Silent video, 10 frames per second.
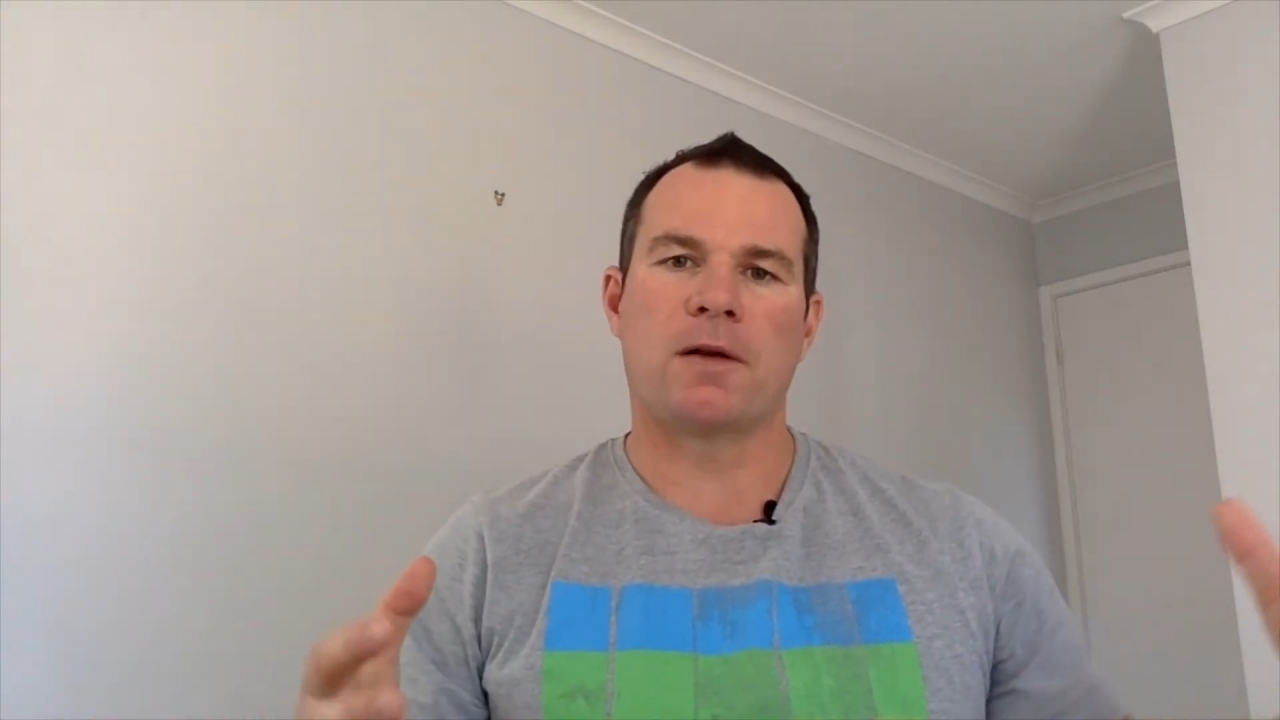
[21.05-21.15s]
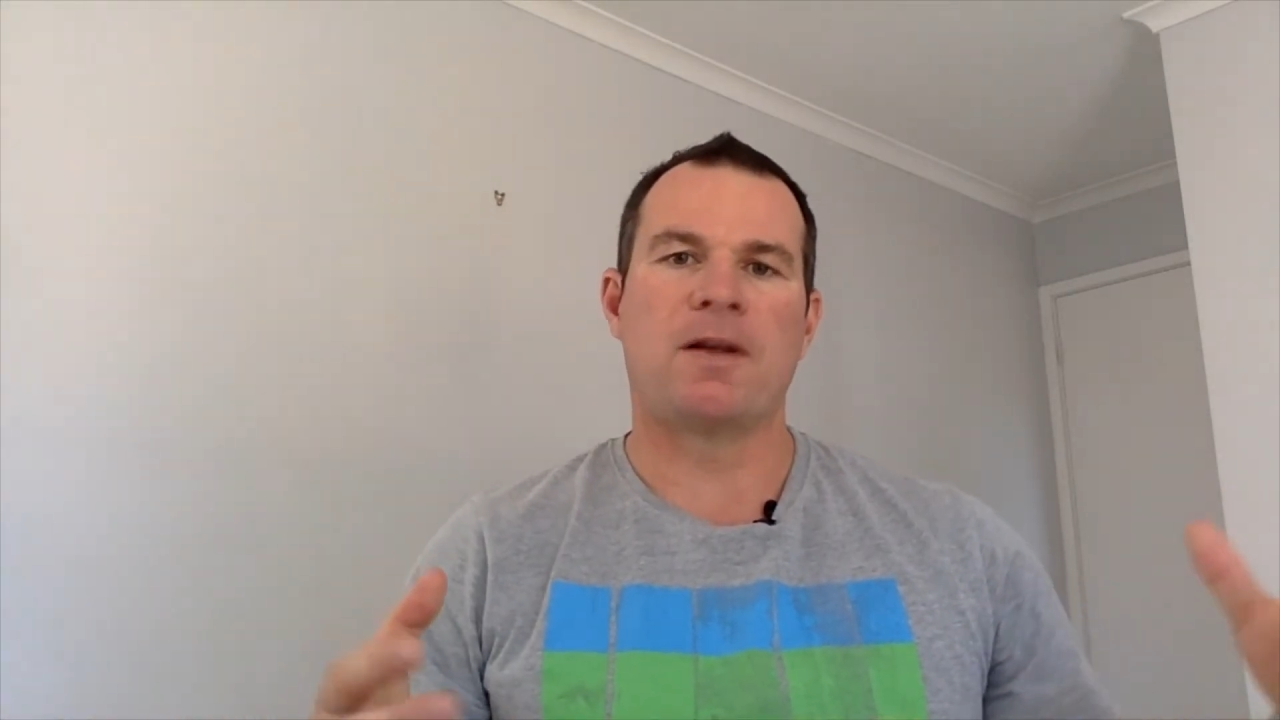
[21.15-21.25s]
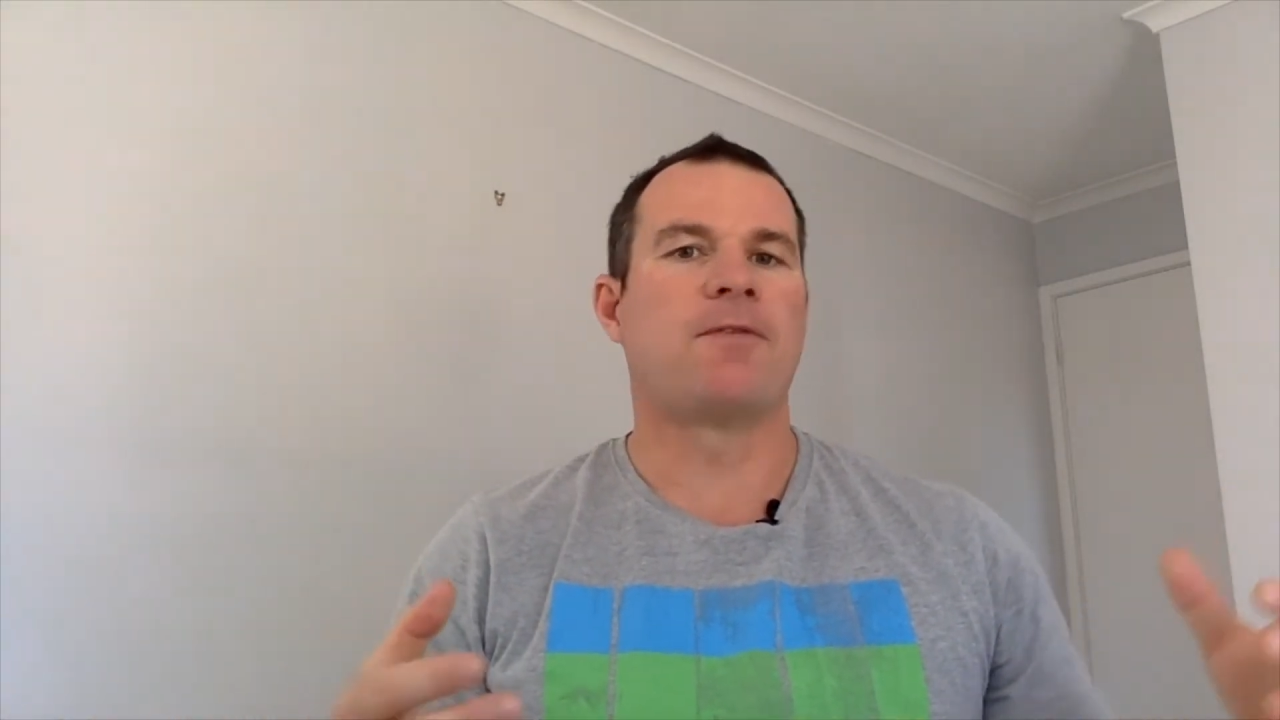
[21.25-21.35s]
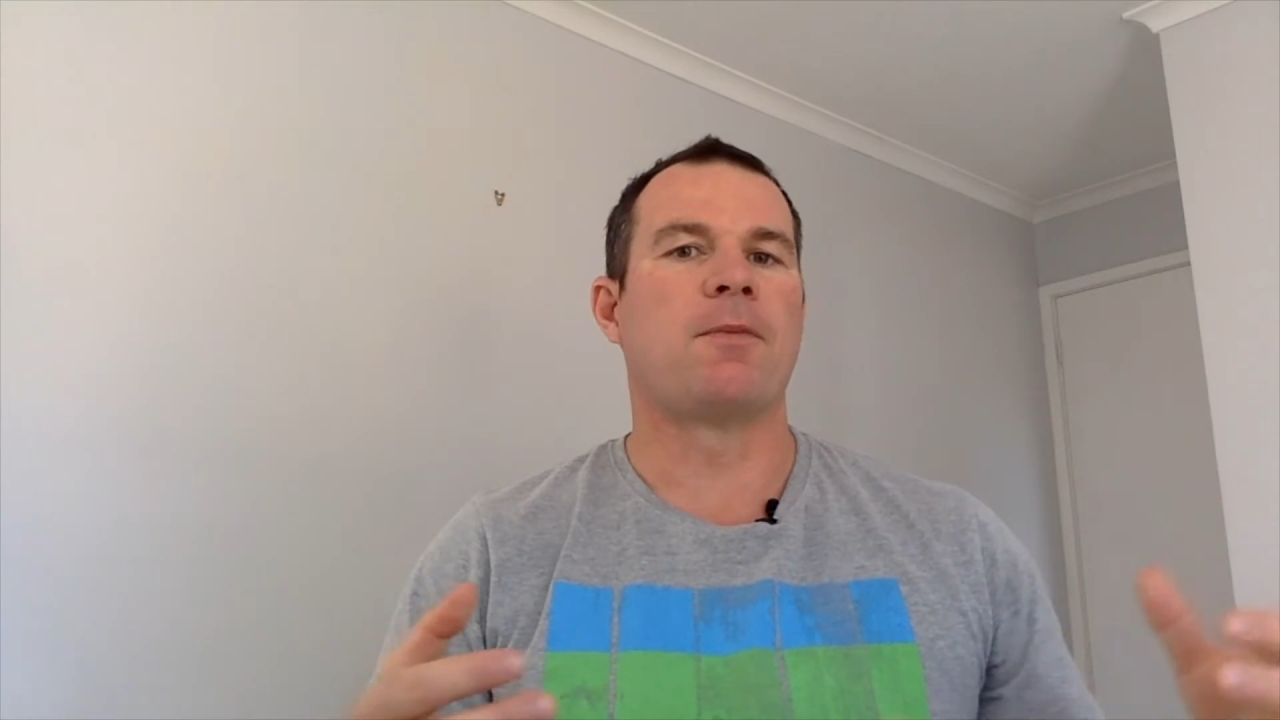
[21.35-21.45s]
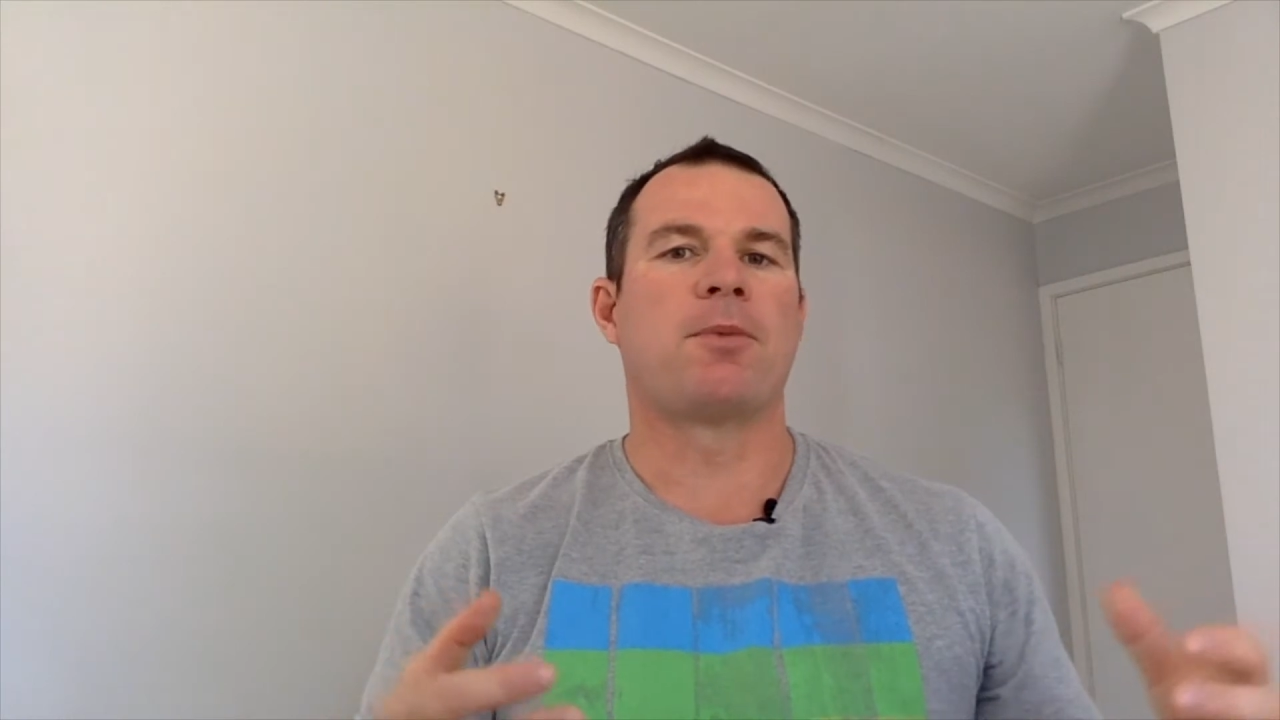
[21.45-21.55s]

of different